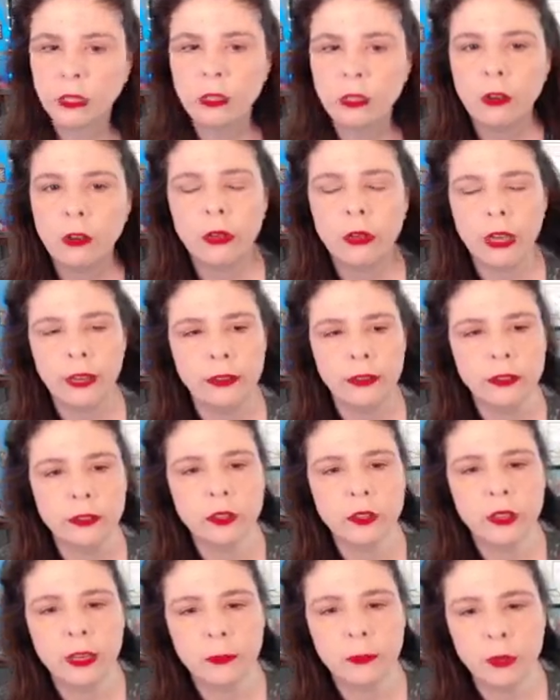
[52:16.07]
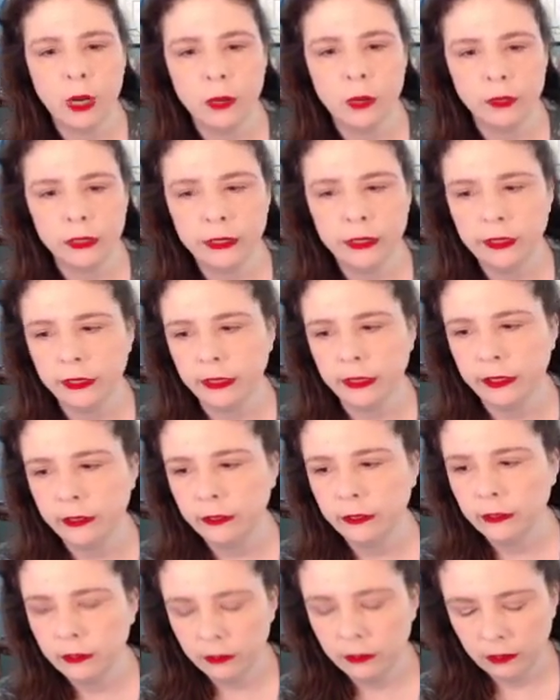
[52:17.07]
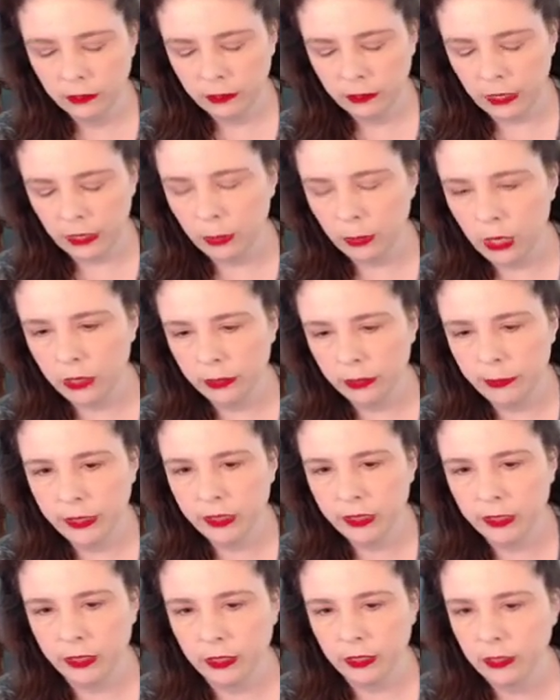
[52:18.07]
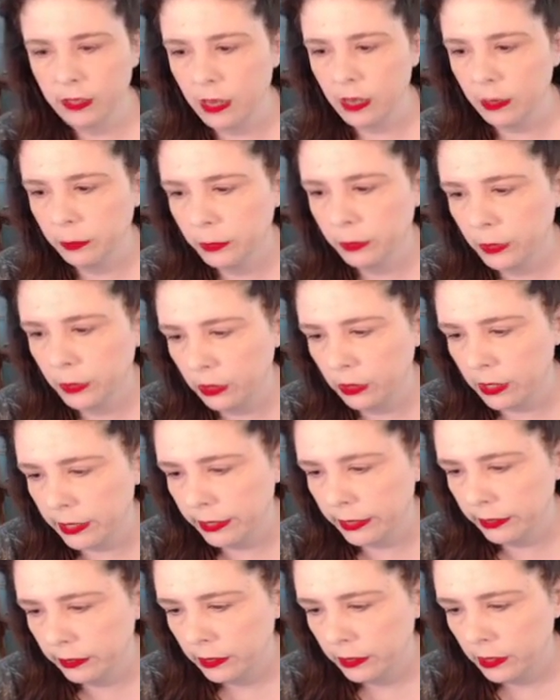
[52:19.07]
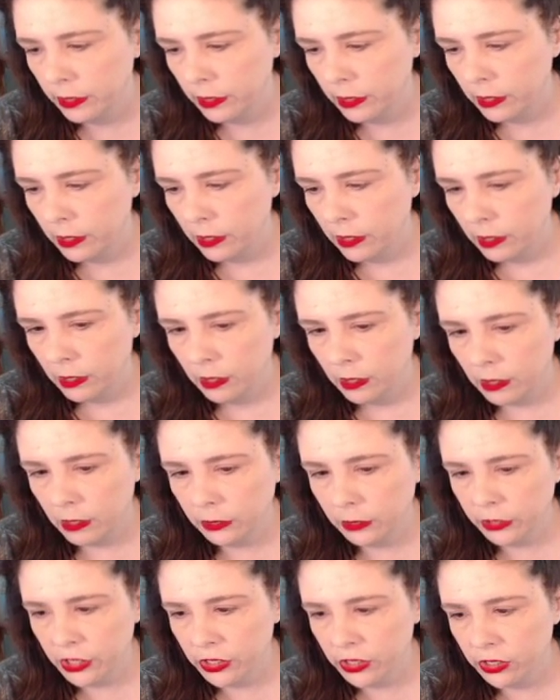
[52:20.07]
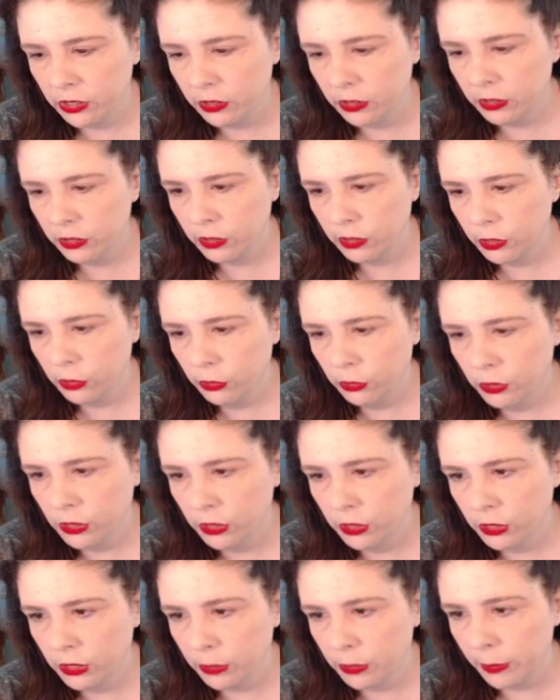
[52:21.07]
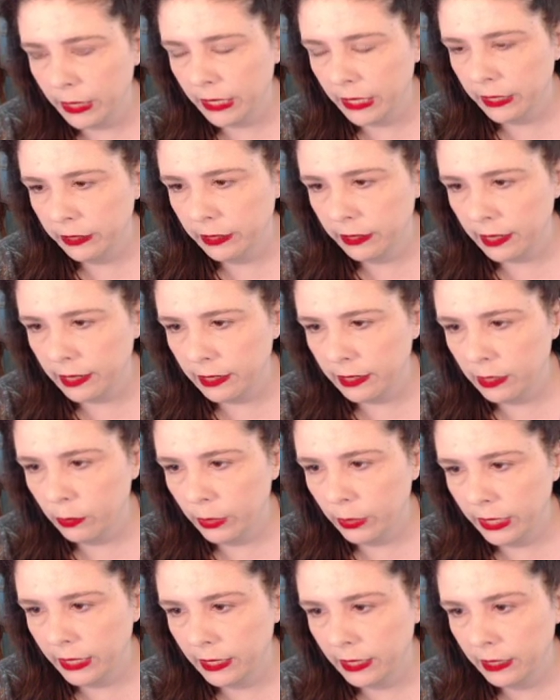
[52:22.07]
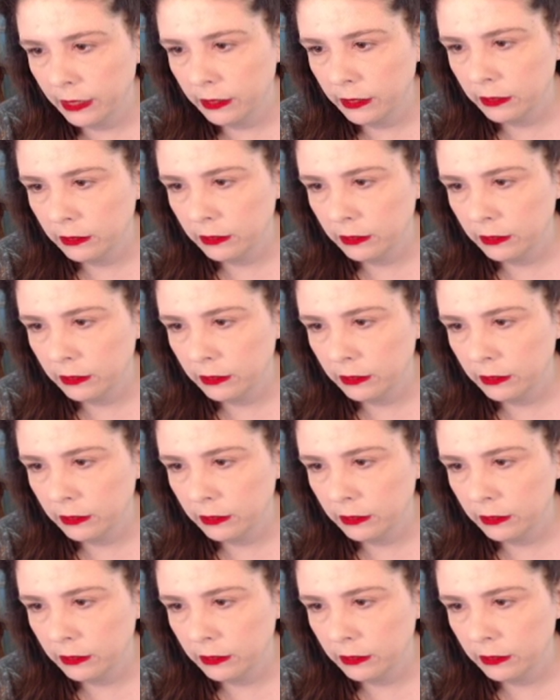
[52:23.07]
Okay, so that probably did it. That probably messed things up. All right. I'll just do the command anyway.